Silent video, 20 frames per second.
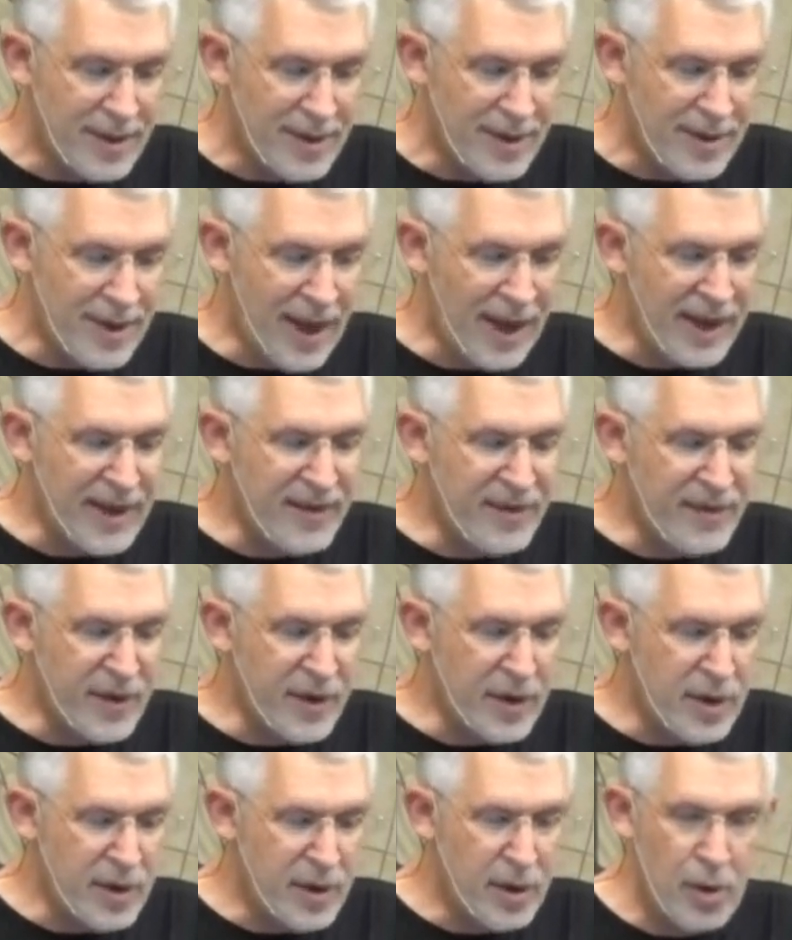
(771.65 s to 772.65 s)
not
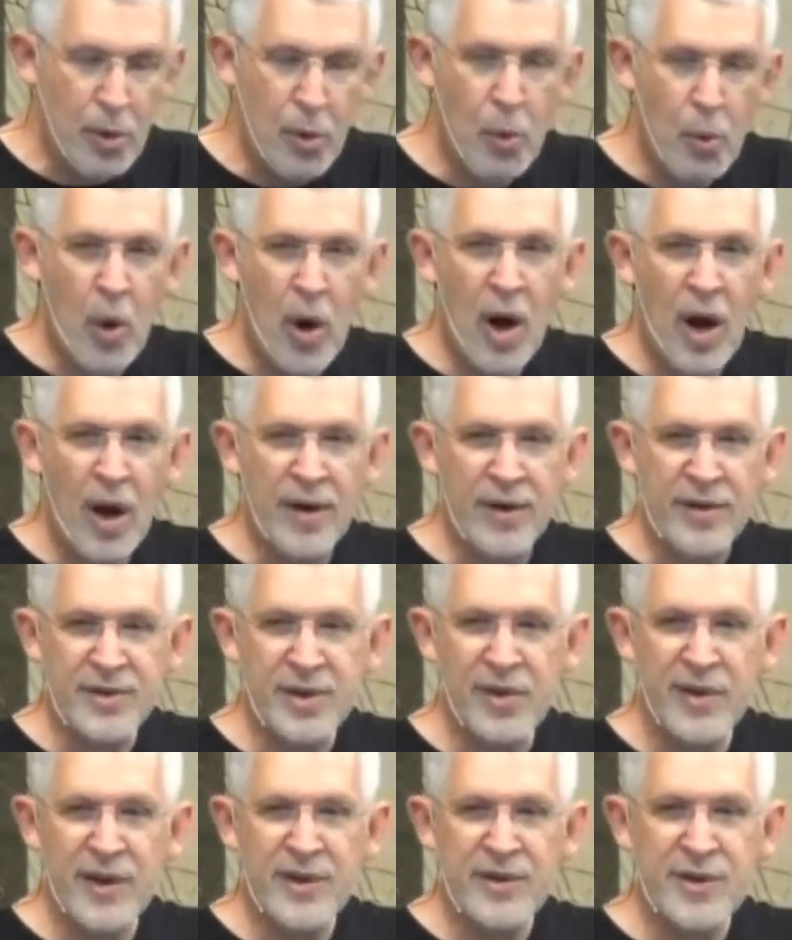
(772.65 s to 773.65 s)
even one.
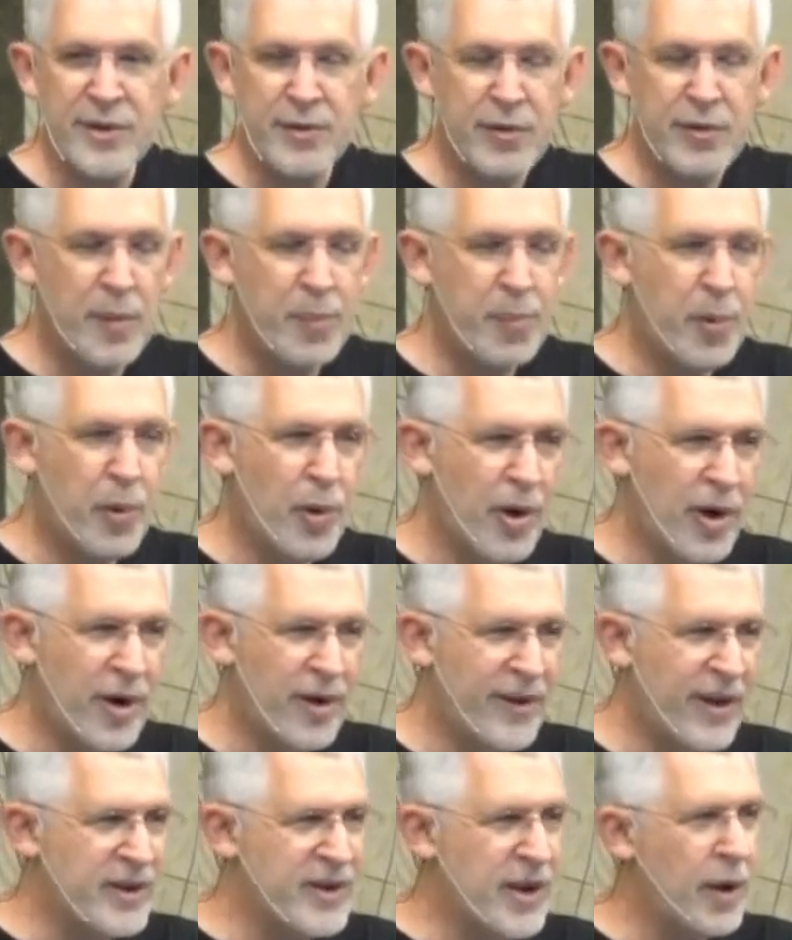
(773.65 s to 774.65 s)
So there's the
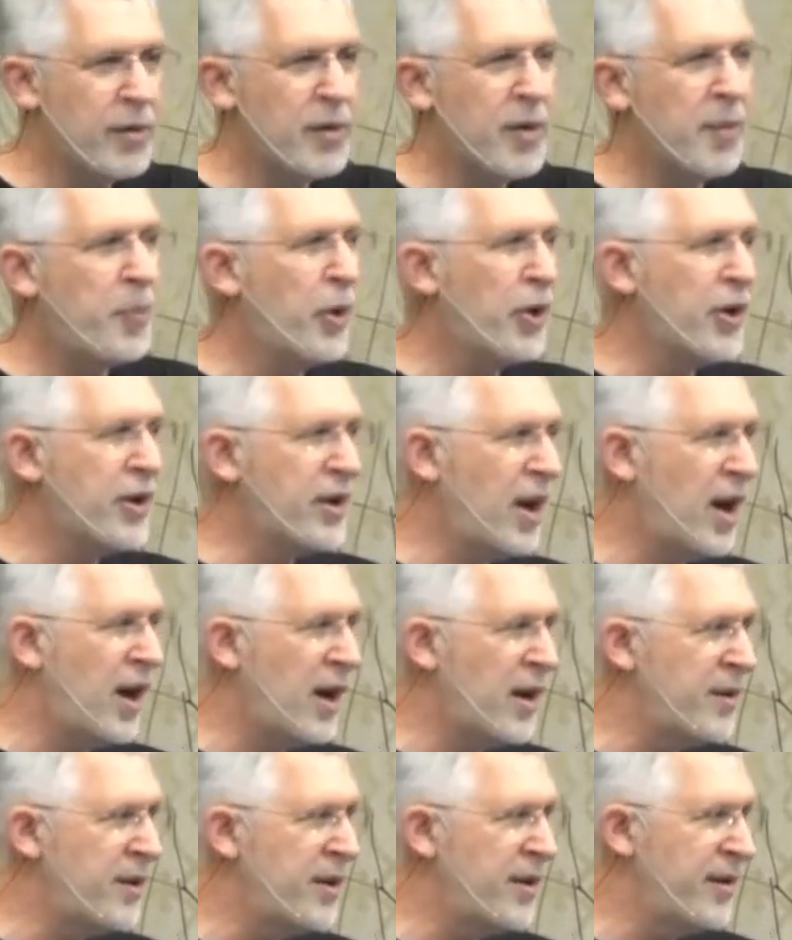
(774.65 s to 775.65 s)
report. There's our report
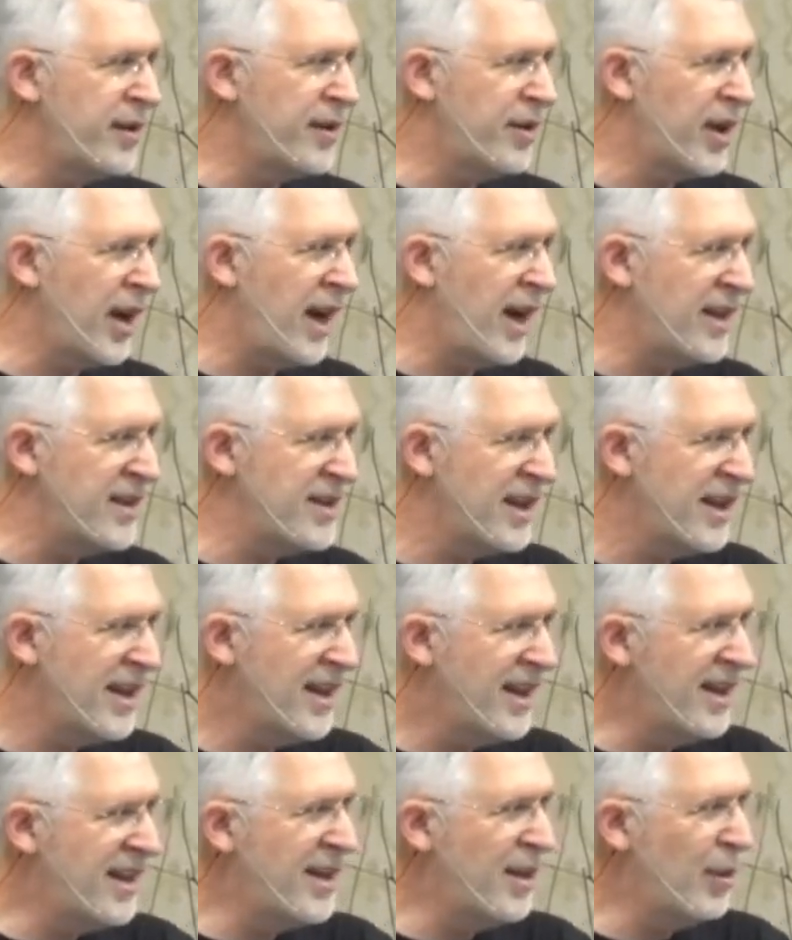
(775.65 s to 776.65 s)
card, you, you guys.
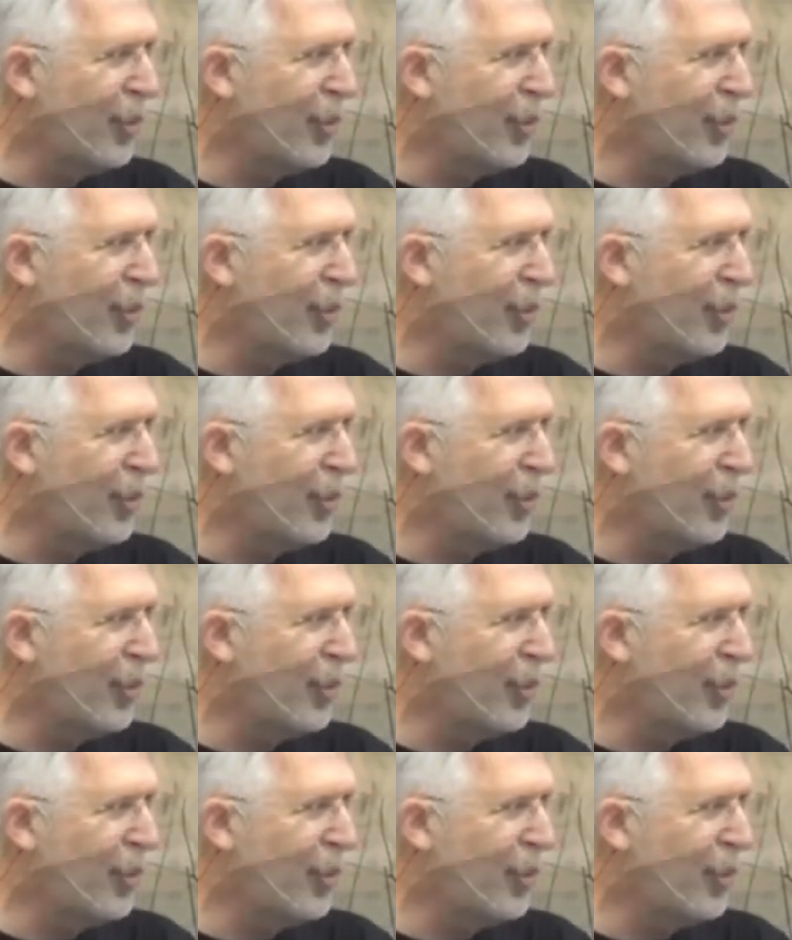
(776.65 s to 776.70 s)
Isn't it